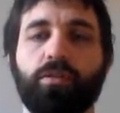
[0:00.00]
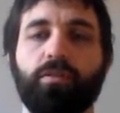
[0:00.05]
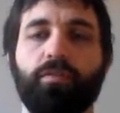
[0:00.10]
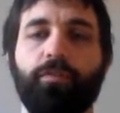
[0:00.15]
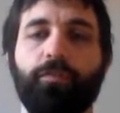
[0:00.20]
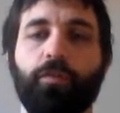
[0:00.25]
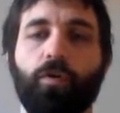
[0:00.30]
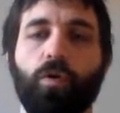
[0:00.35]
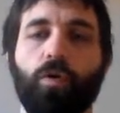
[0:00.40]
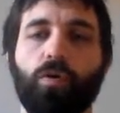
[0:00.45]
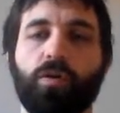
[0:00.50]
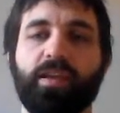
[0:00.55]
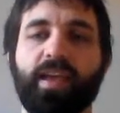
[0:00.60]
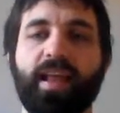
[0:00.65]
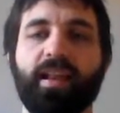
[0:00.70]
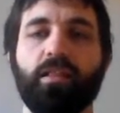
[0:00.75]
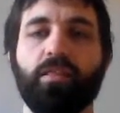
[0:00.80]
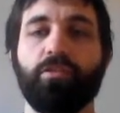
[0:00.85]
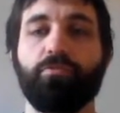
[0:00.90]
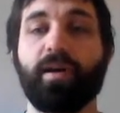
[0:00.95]
for
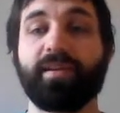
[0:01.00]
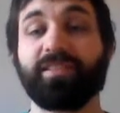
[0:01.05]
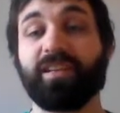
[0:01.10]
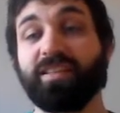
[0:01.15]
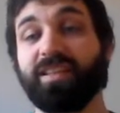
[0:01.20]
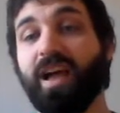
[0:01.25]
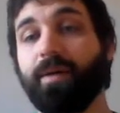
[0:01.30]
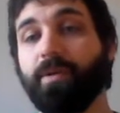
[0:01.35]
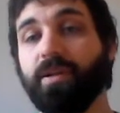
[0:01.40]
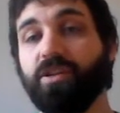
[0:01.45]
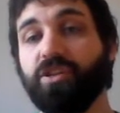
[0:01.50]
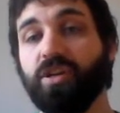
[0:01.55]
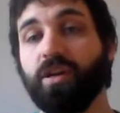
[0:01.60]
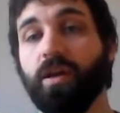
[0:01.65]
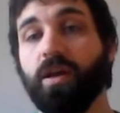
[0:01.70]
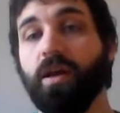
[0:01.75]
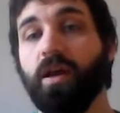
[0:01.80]
getting through extra damage